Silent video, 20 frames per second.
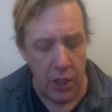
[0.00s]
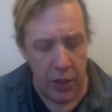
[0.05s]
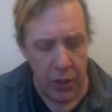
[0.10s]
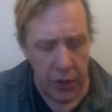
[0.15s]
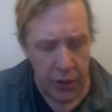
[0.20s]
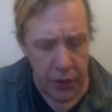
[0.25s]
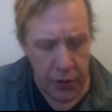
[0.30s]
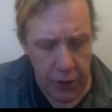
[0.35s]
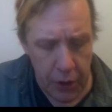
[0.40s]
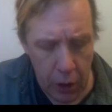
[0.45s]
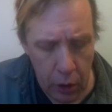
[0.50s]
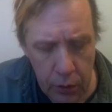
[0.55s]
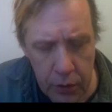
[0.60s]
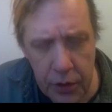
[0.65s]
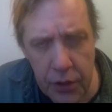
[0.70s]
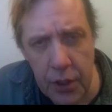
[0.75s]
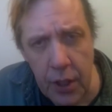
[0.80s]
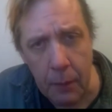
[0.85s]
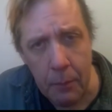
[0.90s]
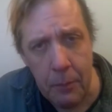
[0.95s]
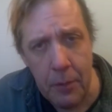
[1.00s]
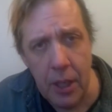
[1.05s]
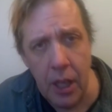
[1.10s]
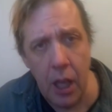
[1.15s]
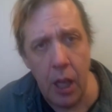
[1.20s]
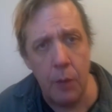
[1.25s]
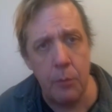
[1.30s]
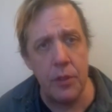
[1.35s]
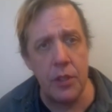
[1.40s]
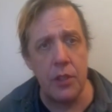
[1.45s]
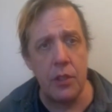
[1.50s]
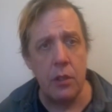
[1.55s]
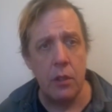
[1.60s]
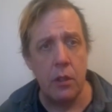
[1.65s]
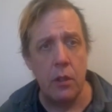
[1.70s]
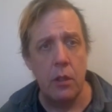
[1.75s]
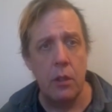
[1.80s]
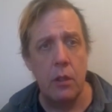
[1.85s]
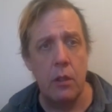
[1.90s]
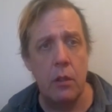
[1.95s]
So sometimes
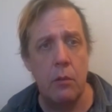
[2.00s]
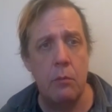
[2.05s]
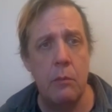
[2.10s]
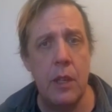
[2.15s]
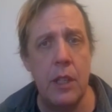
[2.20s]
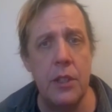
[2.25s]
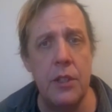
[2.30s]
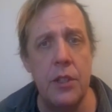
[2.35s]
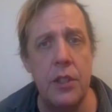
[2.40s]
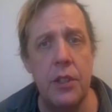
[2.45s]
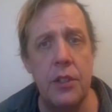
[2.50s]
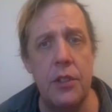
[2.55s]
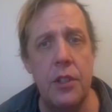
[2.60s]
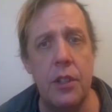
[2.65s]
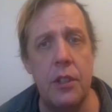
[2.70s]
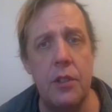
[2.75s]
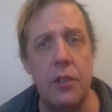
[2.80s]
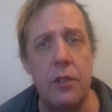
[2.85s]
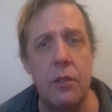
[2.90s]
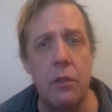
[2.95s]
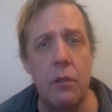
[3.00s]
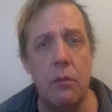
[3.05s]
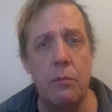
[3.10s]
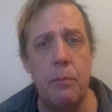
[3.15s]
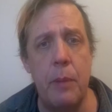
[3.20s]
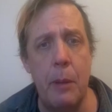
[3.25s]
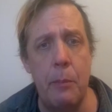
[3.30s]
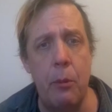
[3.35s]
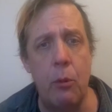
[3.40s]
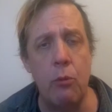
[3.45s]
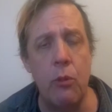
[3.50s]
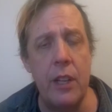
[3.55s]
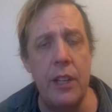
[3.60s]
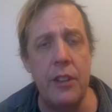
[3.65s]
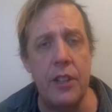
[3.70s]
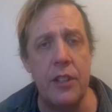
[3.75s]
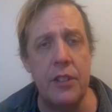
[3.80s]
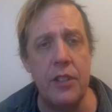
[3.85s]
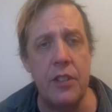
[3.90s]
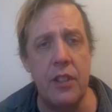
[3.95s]
Mencius is, people
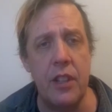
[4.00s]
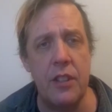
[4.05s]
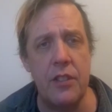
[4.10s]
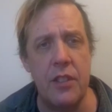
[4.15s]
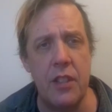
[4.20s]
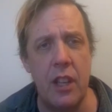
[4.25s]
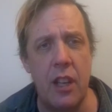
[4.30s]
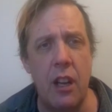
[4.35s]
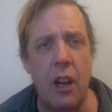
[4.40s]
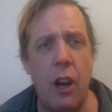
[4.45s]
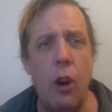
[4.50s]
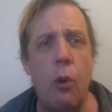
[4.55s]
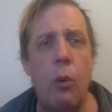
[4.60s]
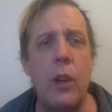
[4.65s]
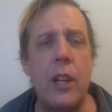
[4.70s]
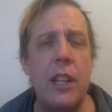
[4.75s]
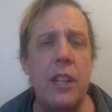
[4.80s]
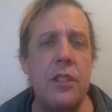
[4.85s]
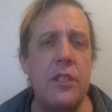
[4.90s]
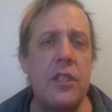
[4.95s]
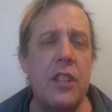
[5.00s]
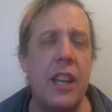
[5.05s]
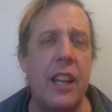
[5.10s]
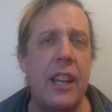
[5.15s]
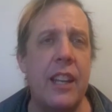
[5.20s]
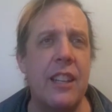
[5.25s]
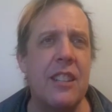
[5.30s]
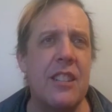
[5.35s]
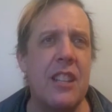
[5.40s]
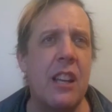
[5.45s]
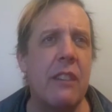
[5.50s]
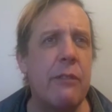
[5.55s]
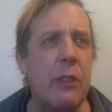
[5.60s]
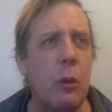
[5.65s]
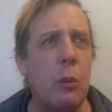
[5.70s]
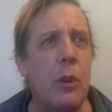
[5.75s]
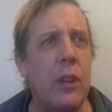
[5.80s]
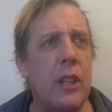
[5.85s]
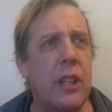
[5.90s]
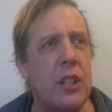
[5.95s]
read this and they say, oh, what he's saying is
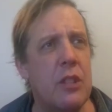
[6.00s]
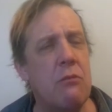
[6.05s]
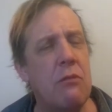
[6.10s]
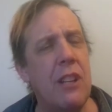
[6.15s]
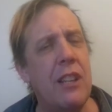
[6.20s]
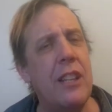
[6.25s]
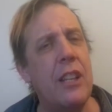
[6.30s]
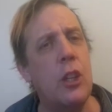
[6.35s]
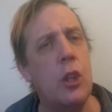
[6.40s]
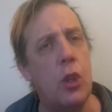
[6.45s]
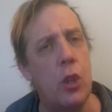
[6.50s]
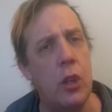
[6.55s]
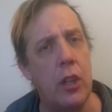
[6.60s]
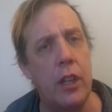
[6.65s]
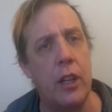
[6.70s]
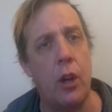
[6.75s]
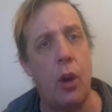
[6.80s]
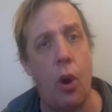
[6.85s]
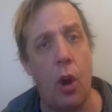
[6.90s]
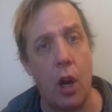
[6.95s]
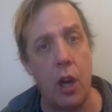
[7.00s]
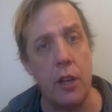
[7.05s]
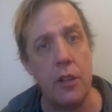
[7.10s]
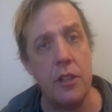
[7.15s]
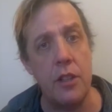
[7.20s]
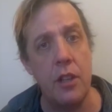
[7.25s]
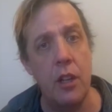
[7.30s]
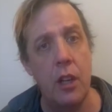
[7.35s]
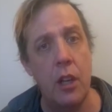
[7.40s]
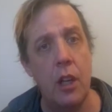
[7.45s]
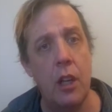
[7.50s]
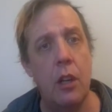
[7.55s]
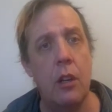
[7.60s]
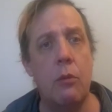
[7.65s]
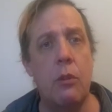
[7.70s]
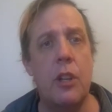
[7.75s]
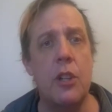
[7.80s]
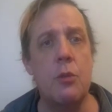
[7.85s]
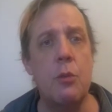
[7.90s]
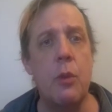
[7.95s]
everyone is really good at heart
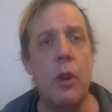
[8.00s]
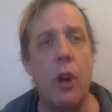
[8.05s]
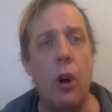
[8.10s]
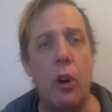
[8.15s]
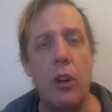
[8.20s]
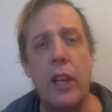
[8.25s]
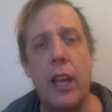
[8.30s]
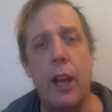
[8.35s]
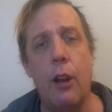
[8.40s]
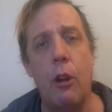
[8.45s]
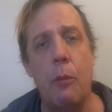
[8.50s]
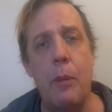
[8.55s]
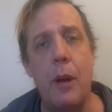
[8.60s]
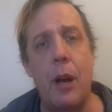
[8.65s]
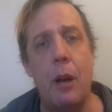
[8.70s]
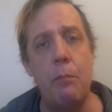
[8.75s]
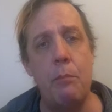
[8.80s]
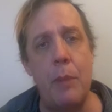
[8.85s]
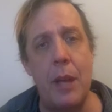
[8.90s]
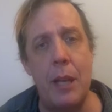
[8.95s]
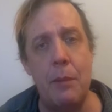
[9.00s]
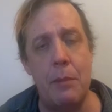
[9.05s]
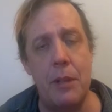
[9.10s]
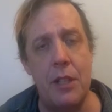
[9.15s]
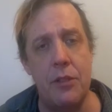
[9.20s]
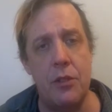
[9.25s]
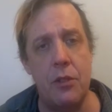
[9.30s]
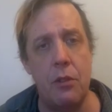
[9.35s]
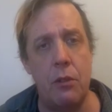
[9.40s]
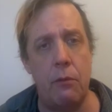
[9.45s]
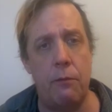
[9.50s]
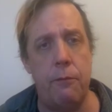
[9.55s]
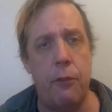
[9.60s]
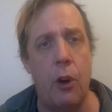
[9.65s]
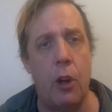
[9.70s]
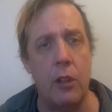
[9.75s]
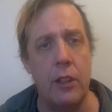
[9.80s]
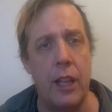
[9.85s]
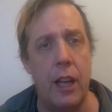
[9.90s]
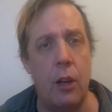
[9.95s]
because we all care about babies who
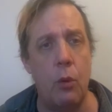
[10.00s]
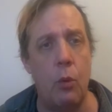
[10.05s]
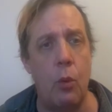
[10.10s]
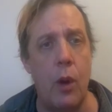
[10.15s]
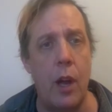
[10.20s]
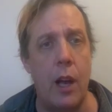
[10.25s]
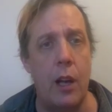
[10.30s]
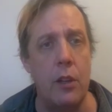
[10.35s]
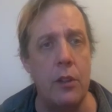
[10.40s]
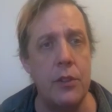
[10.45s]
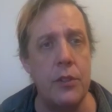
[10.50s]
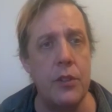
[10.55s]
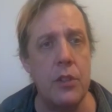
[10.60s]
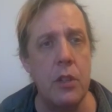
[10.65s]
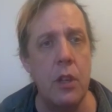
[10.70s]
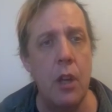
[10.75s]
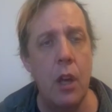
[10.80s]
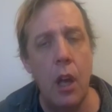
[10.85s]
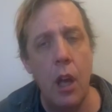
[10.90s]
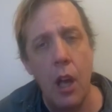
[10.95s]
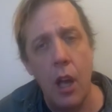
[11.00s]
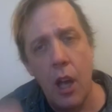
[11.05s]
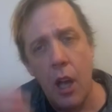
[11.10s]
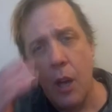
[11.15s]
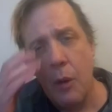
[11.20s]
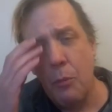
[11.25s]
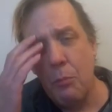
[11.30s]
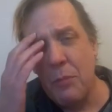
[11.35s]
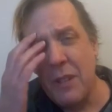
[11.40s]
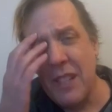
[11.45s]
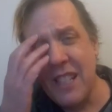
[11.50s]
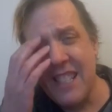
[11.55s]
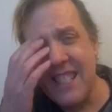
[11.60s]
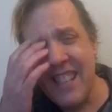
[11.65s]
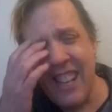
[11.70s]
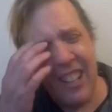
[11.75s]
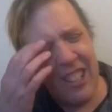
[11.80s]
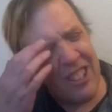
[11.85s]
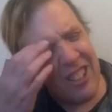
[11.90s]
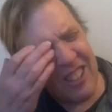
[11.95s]
fall down wells. But he's
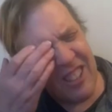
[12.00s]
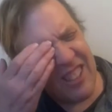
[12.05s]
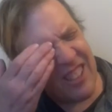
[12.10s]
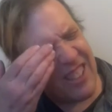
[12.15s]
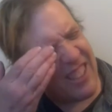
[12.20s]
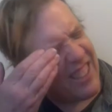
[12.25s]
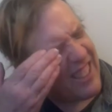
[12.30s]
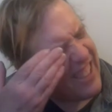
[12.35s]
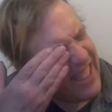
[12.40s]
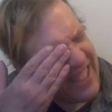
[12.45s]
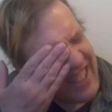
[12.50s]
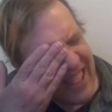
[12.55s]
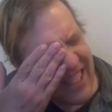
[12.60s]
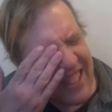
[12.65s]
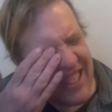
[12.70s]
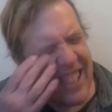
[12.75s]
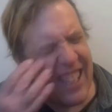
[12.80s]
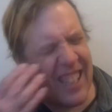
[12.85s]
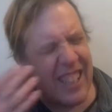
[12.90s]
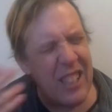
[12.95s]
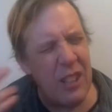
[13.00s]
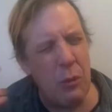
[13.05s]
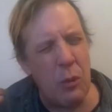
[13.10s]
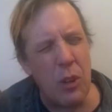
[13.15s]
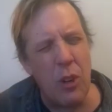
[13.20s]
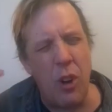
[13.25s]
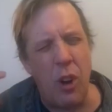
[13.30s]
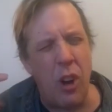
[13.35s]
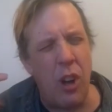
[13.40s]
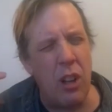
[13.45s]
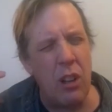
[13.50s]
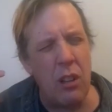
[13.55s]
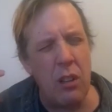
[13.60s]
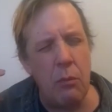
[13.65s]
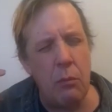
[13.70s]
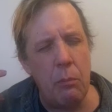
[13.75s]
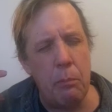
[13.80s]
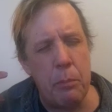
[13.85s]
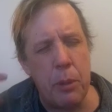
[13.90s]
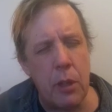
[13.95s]
not, he's not saying that we're
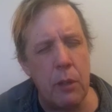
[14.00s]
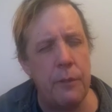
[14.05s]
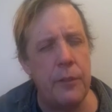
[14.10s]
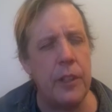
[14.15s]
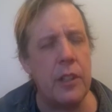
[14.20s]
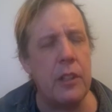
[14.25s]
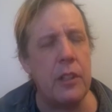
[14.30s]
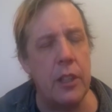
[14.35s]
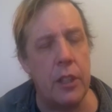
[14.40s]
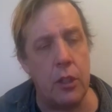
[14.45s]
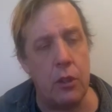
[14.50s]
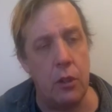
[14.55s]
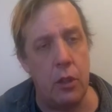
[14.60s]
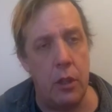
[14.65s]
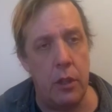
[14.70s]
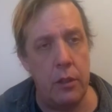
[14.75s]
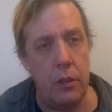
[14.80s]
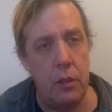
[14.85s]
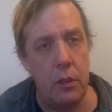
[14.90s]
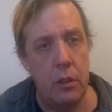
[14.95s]
all perfectly good.